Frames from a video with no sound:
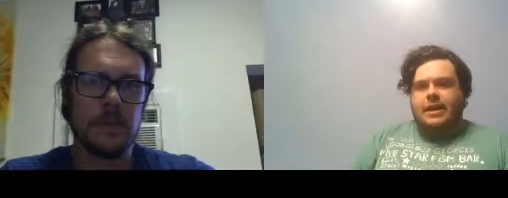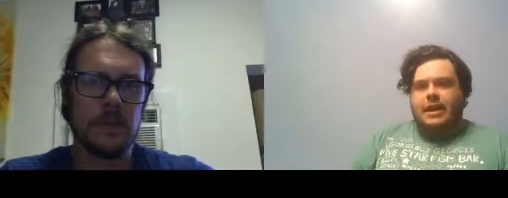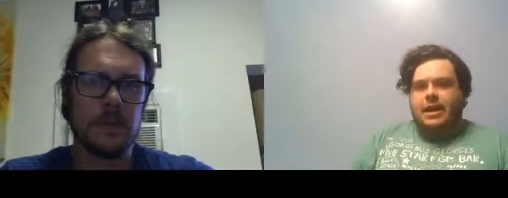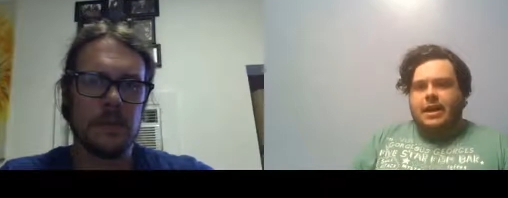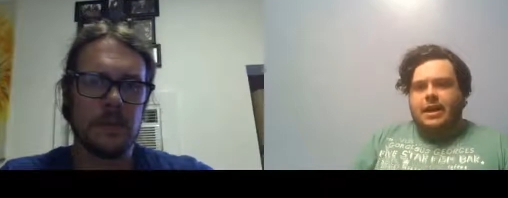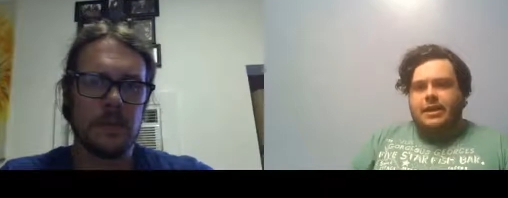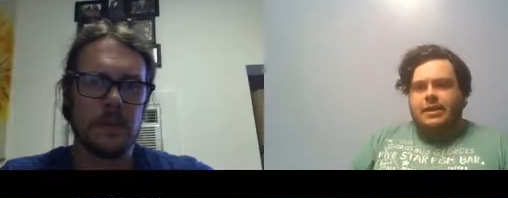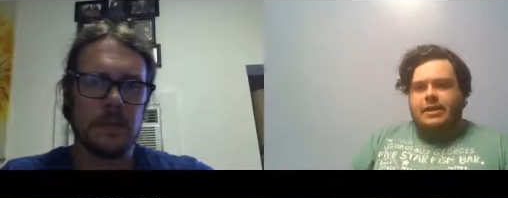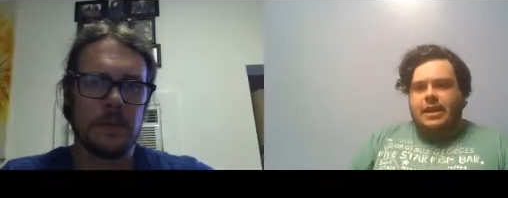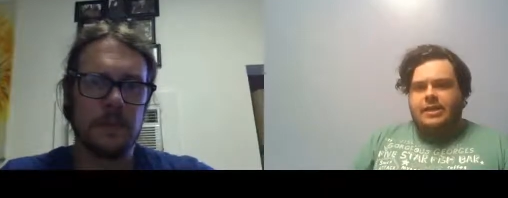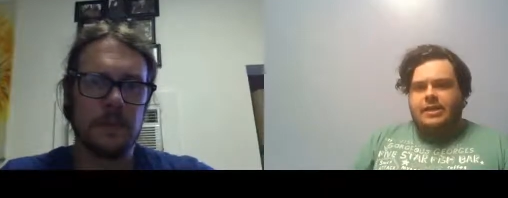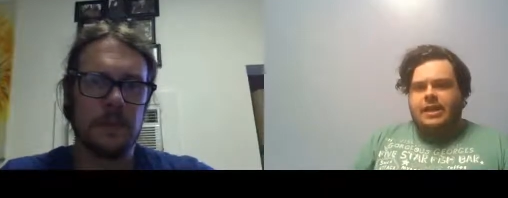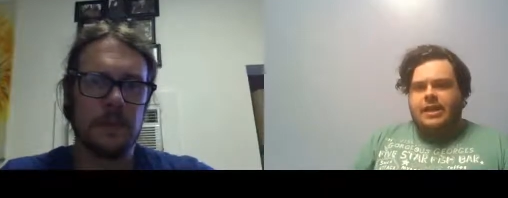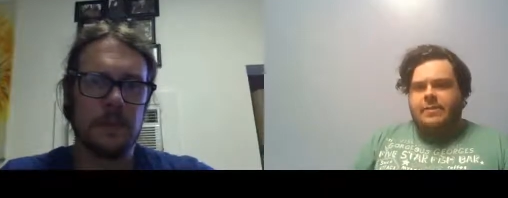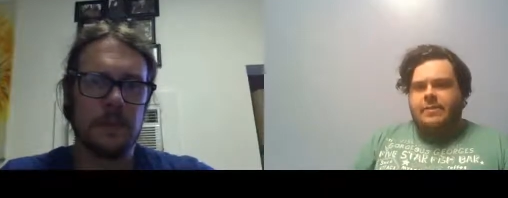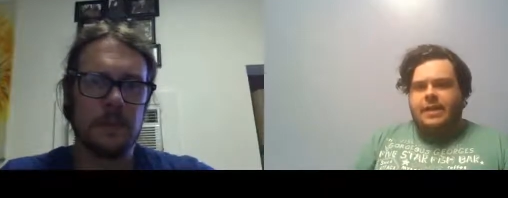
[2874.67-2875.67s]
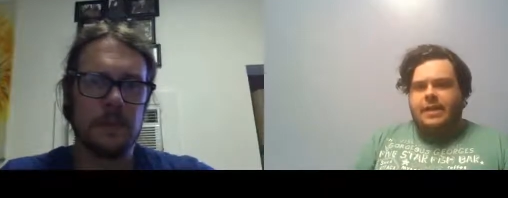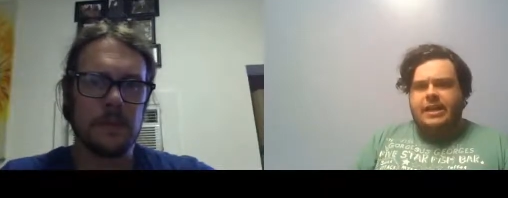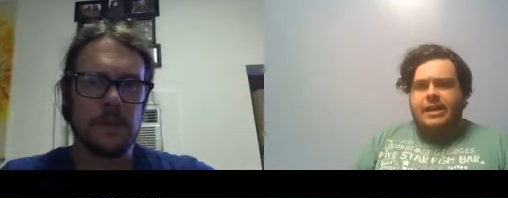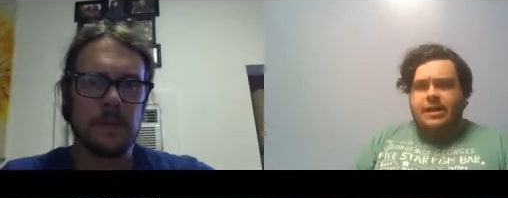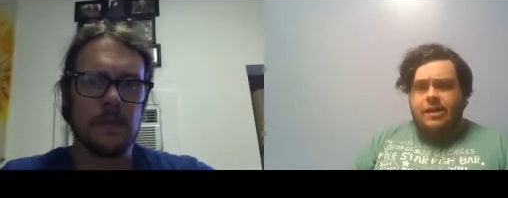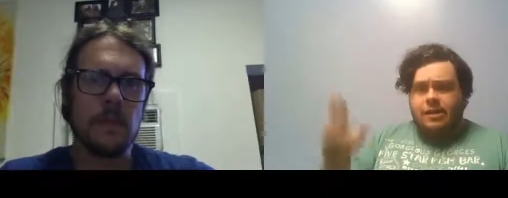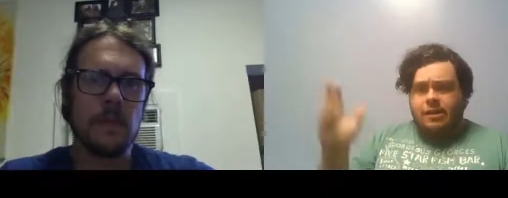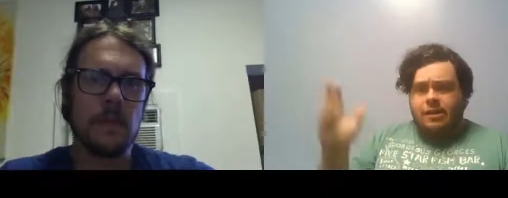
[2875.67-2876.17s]
Speaker 1: Uh, has anybody
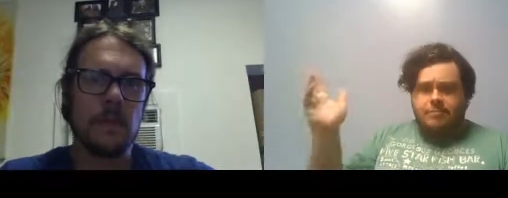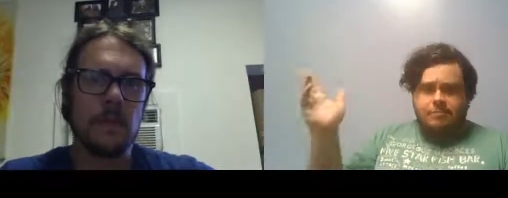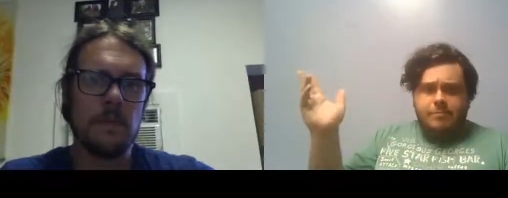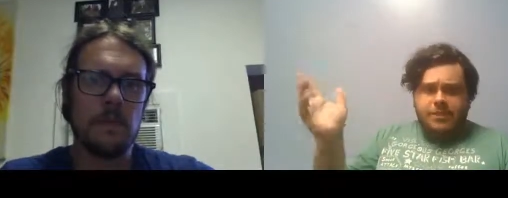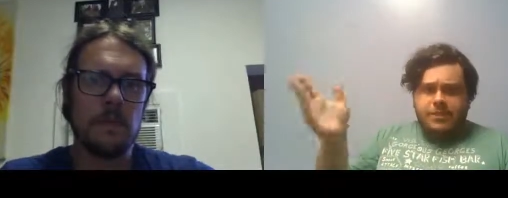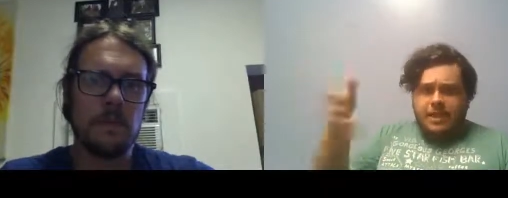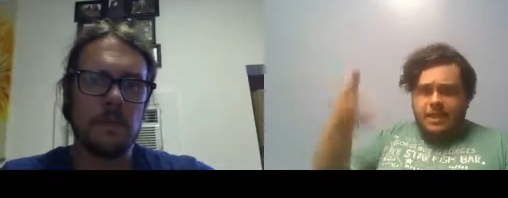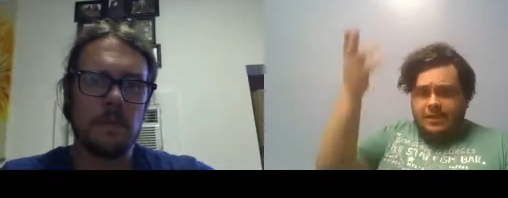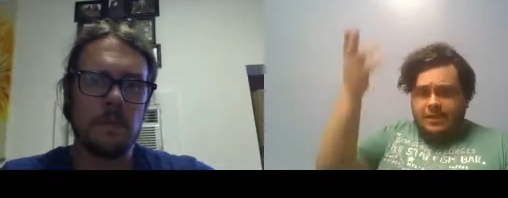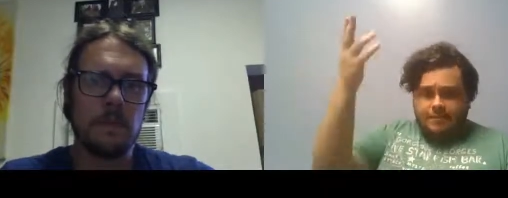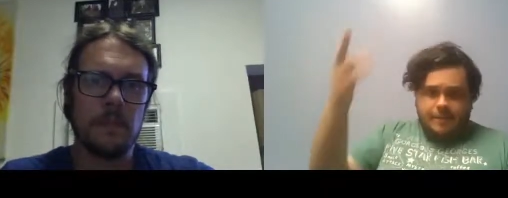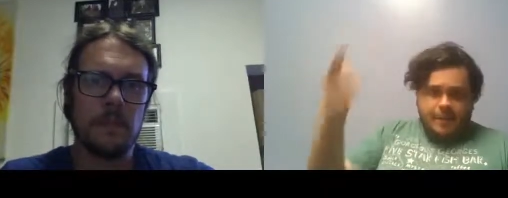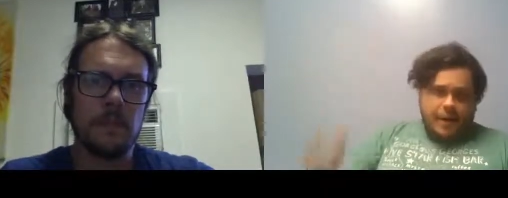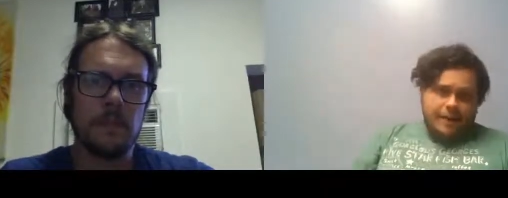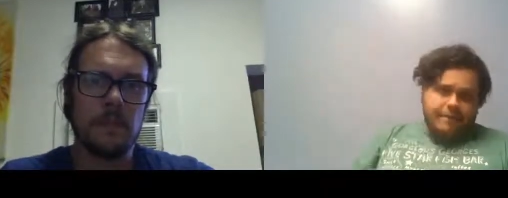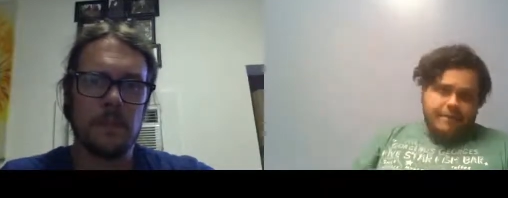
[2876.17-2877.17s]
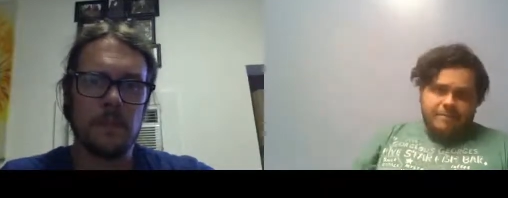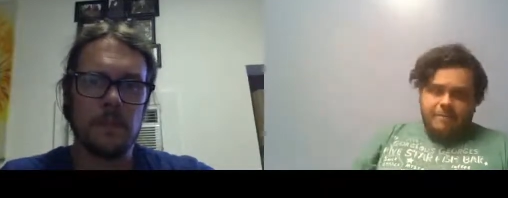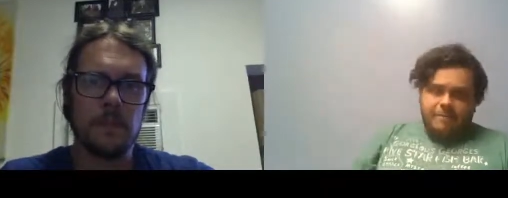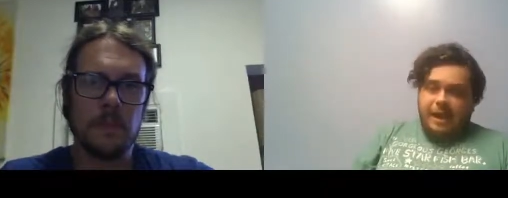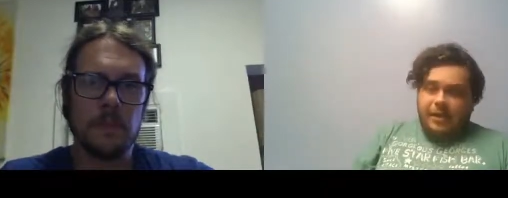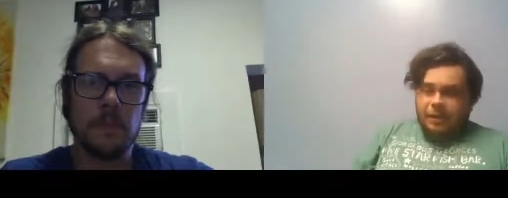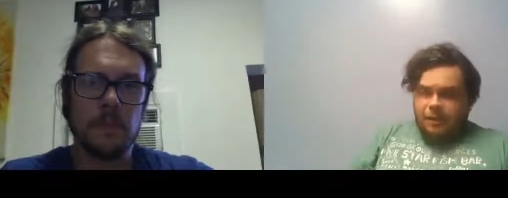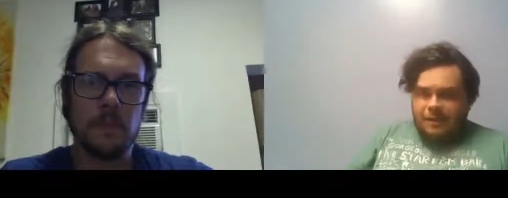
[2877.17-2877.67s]
here besides I've
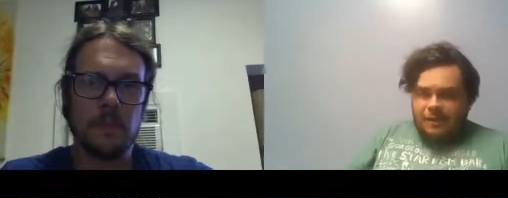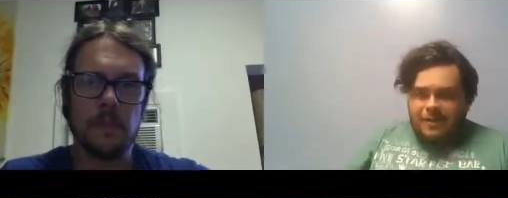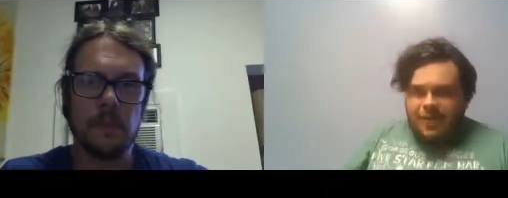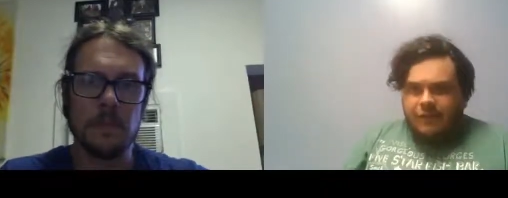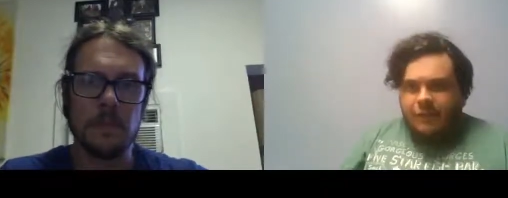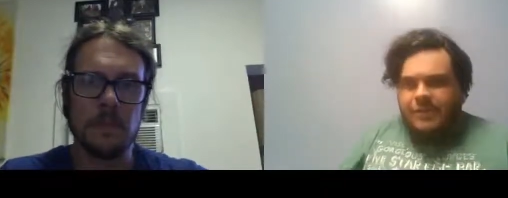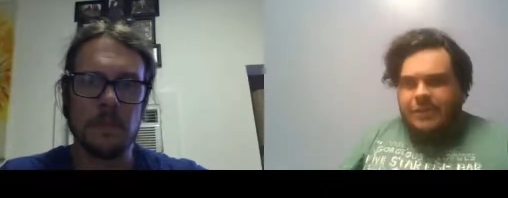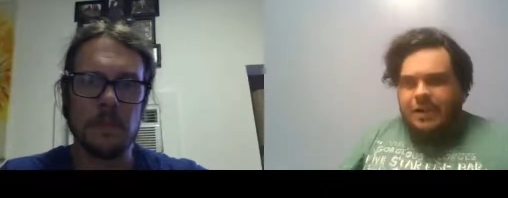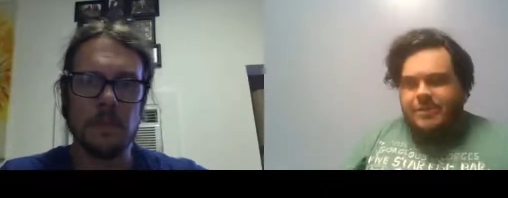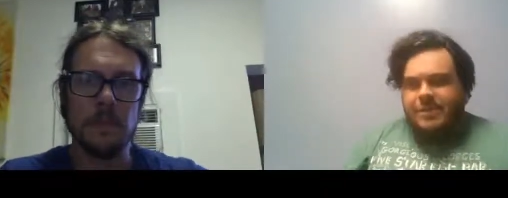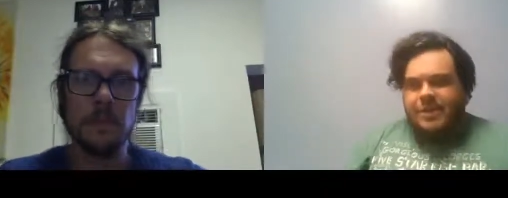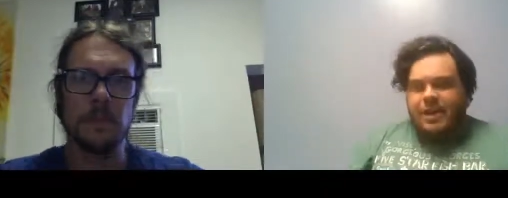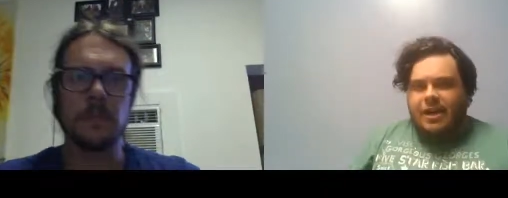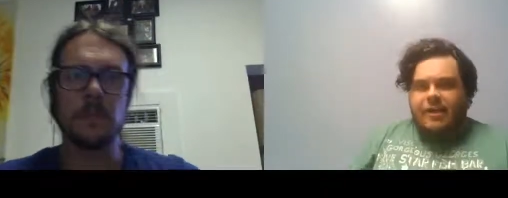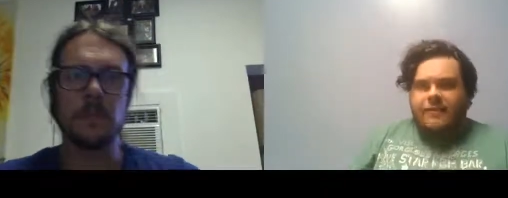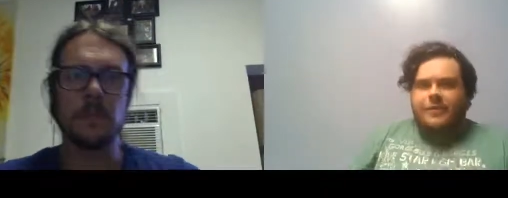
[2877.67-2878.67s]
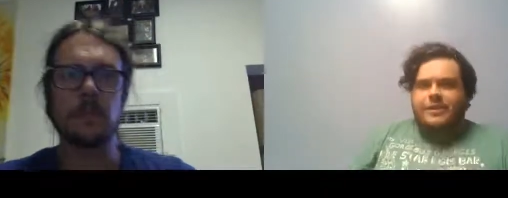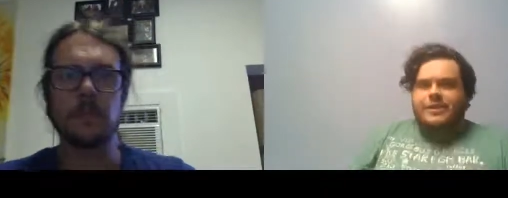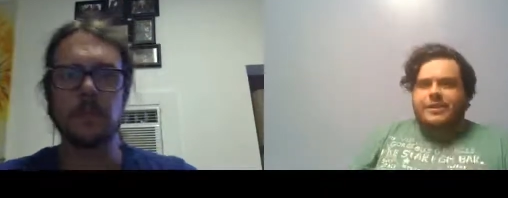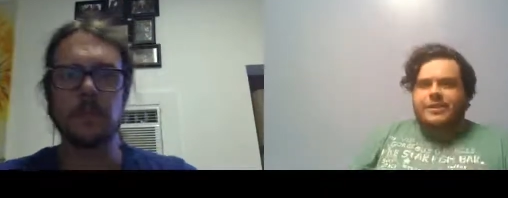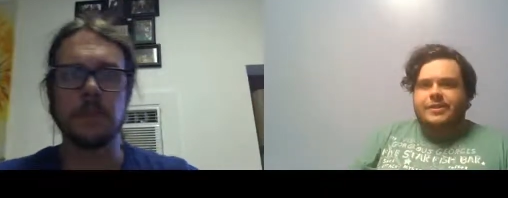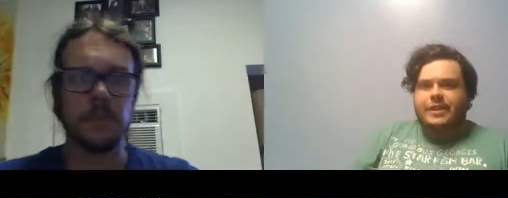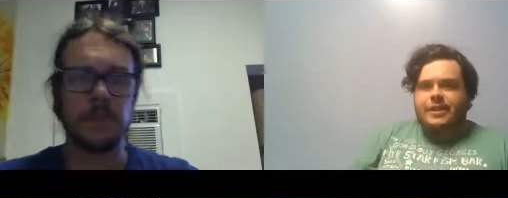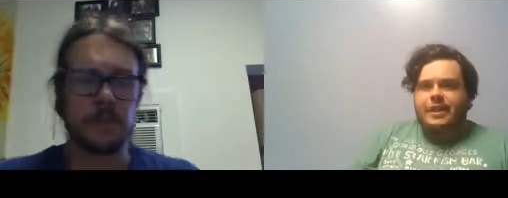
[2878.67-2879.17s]
met Chris several times at
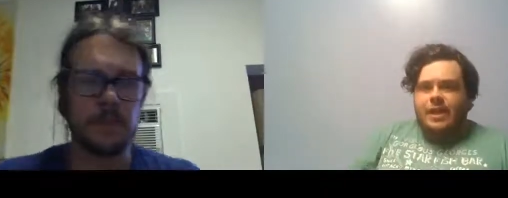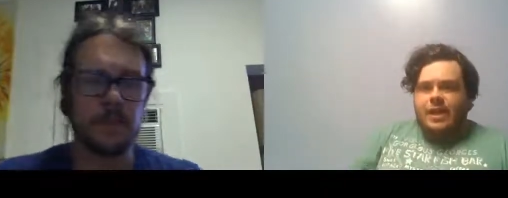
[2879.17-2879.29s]
conferences?